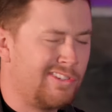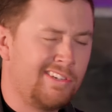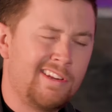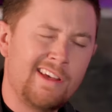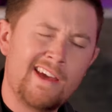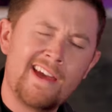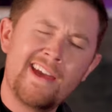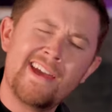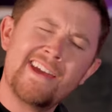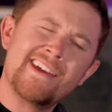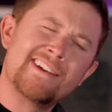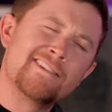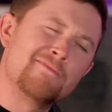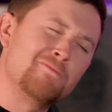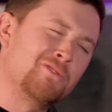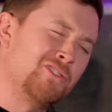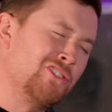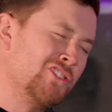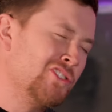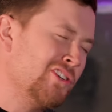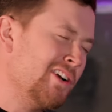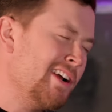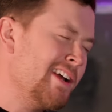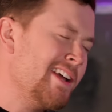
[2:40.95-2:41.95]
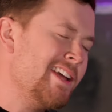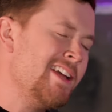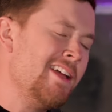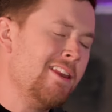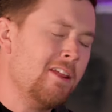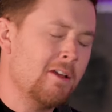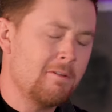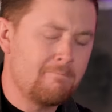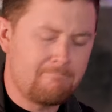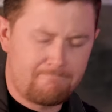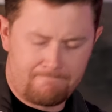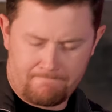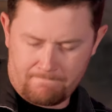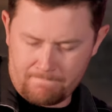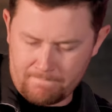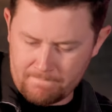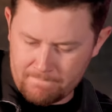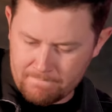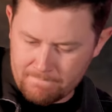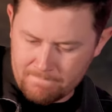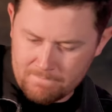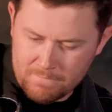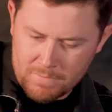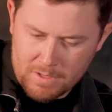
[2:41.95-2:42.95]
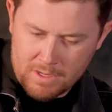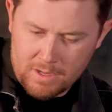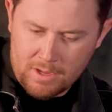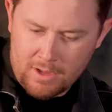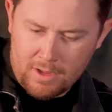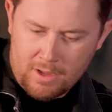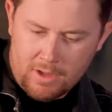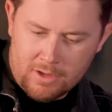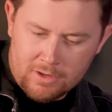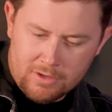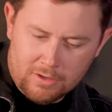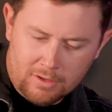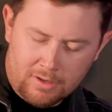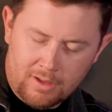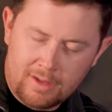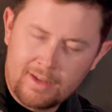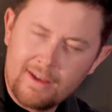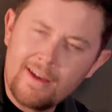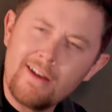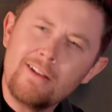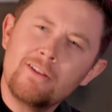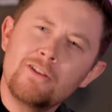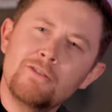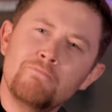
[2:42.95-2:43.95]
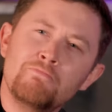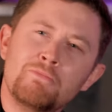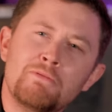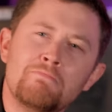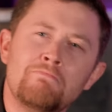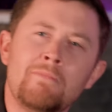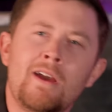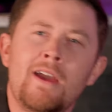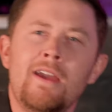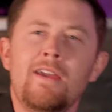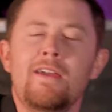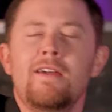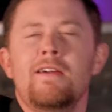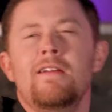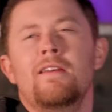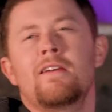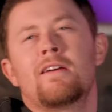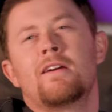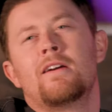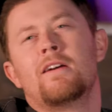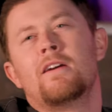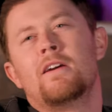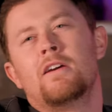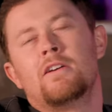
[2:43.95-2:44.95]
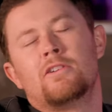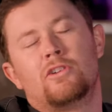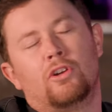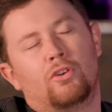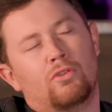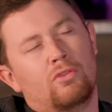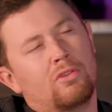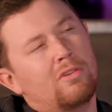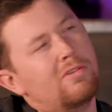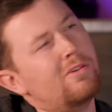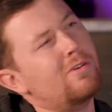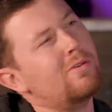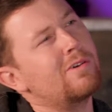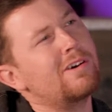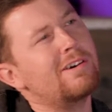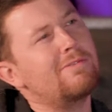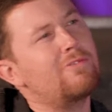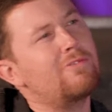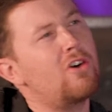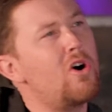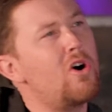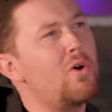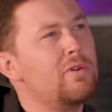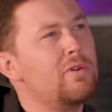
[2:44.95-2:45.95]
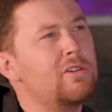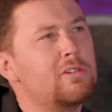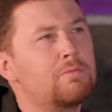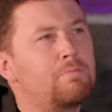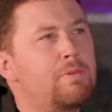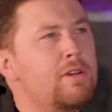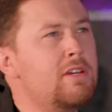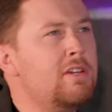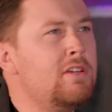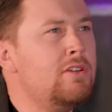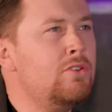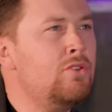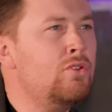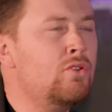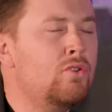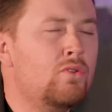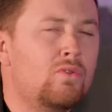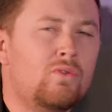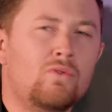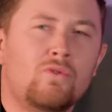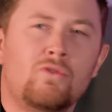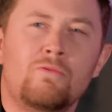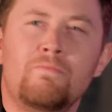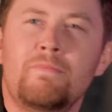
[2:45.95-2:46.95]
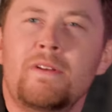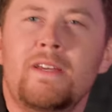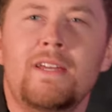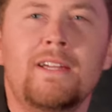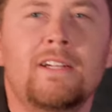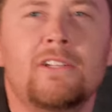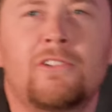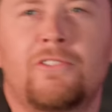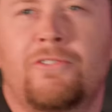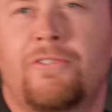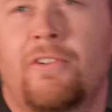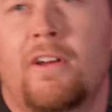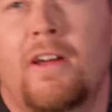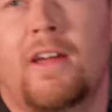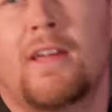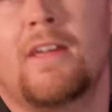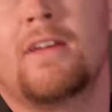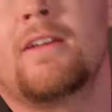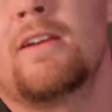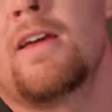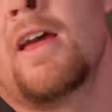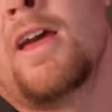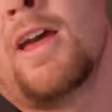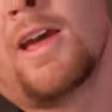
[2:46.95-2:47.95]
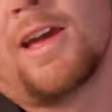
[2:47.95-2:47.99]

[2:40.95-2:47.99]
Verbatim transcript: Damn straight, you're killing me, man. You know I've always been your biggest fan.